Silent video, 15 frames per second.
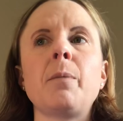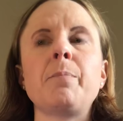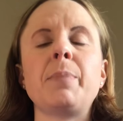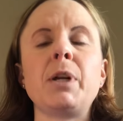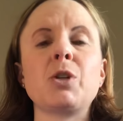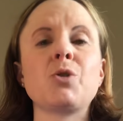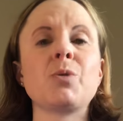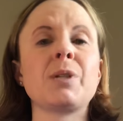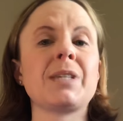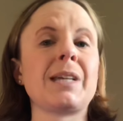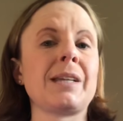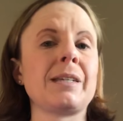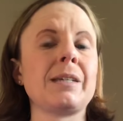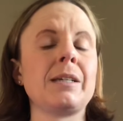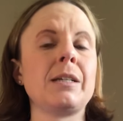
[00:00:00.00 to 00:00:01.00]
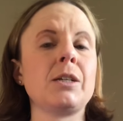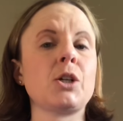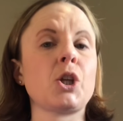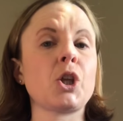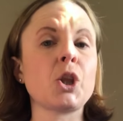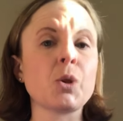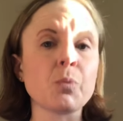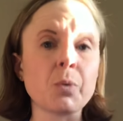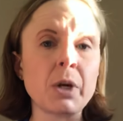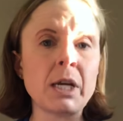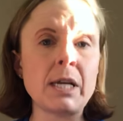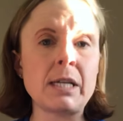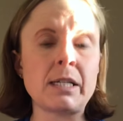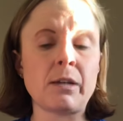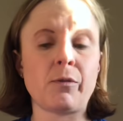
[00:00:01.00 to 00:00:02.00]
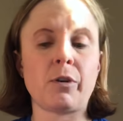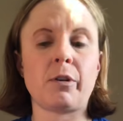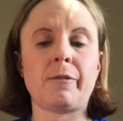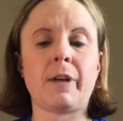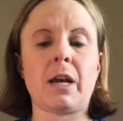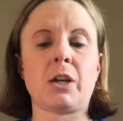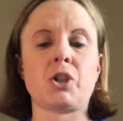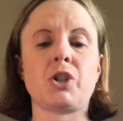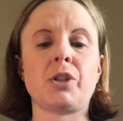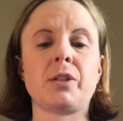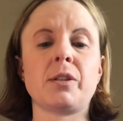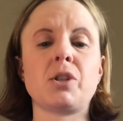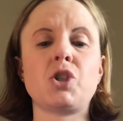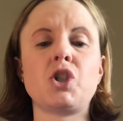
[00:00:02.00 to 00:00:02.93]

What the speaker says: Beatrice tested into 3 different factions.